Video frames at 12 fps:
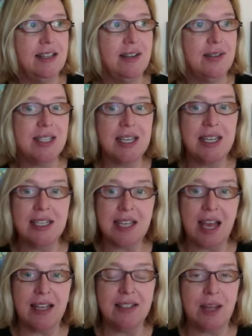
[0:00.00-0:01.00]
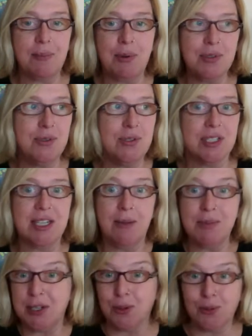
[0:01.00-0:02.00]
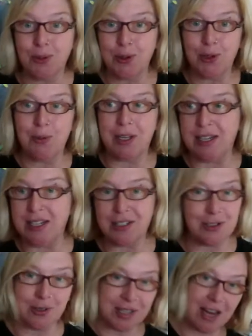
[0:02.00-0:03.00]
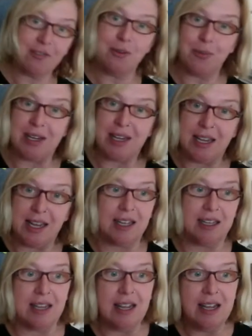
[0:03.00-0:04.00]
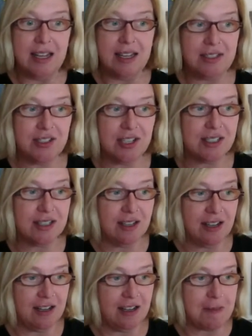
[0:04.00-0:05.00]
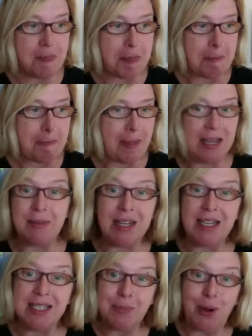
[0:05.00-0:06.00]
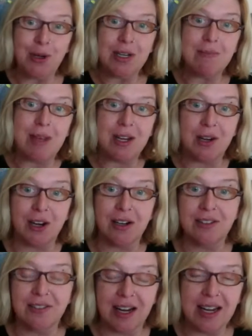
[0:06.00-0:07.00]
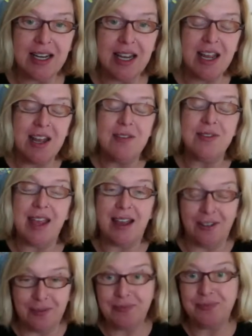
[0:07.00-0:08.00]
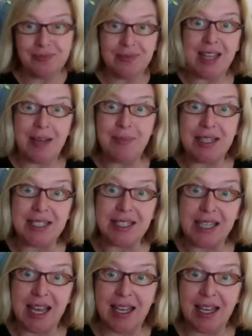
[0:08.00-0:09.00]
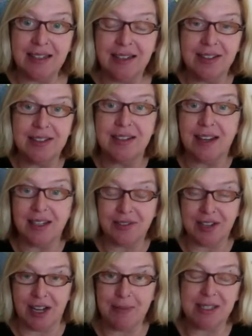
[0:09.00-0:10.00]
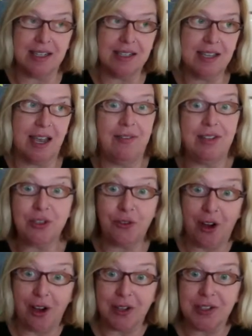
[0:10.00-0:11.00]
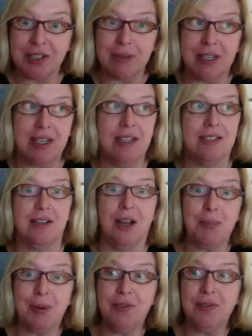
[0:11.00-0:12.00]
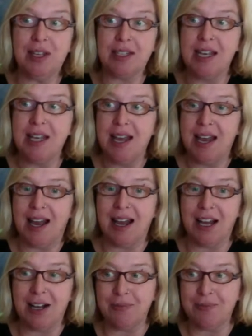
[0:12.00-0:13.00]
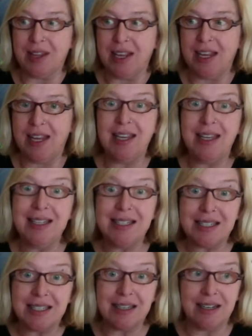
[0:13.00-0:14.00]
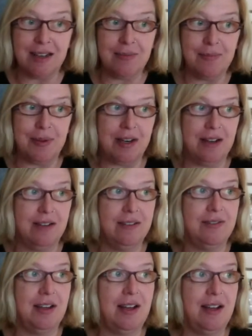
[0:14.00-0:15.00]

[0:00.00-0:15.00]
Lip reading: it's like he's that person who just comes in a room and he just knows everybody, and he's just he's a party maker, right? Now, that being said, the Knight of Cups does have his faults. I mean, he's not perfect. He is a bit of